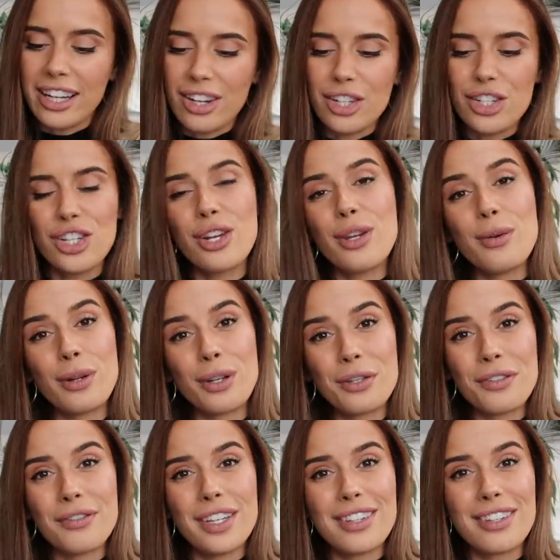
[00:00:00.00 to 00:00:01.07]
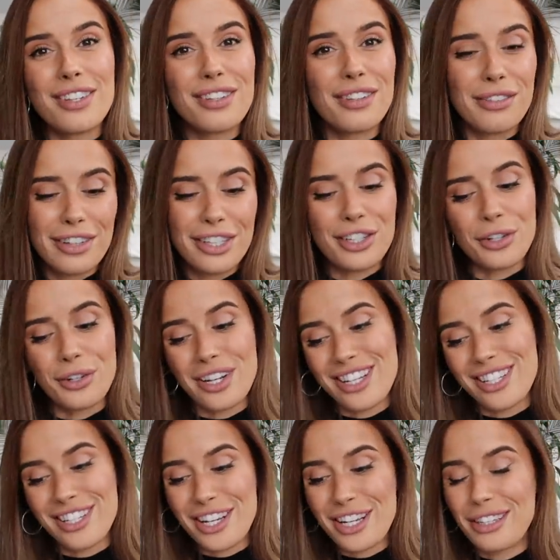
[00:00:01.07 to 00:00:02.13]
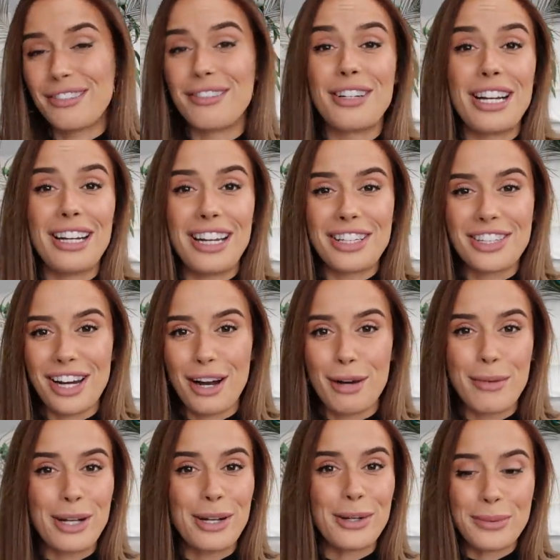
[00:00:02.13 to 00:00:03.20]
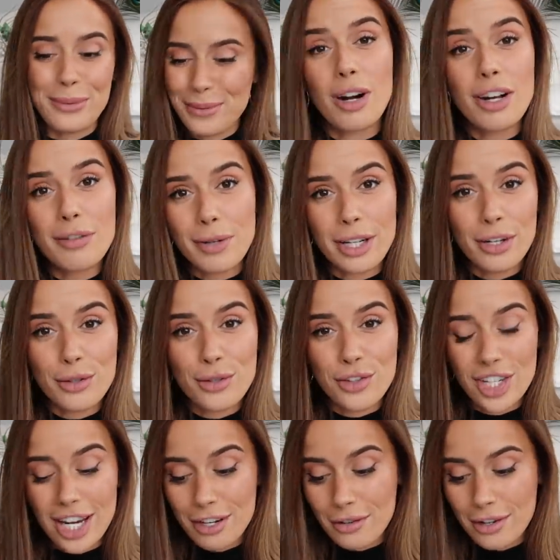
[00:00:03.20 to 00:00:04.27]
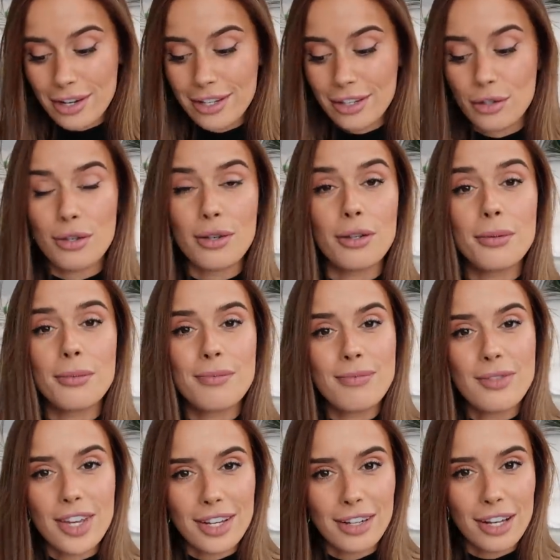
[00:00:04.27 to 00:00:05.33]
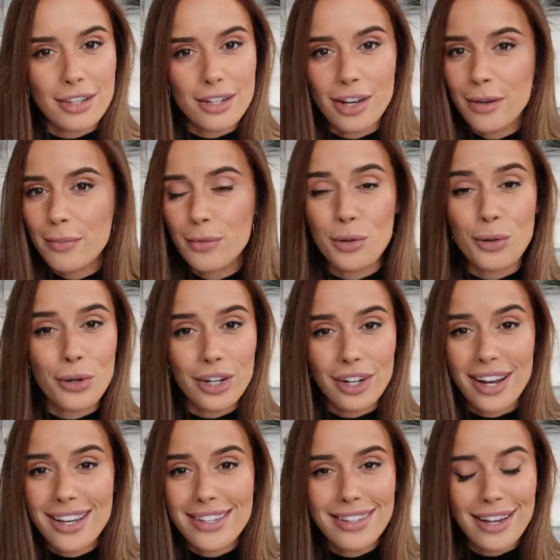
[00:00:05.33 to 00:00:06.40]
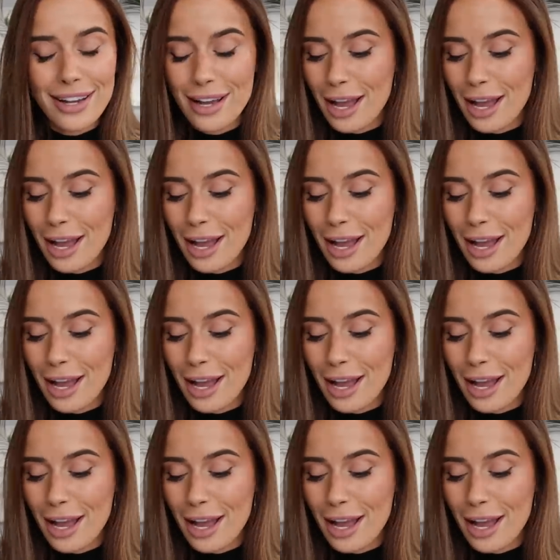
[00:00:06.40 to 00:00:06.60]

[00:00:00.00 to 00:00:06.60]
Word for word: I can't show you a lot of this because I've written on it and I don't really like sharing my goals one of my goals for January is to declutter organize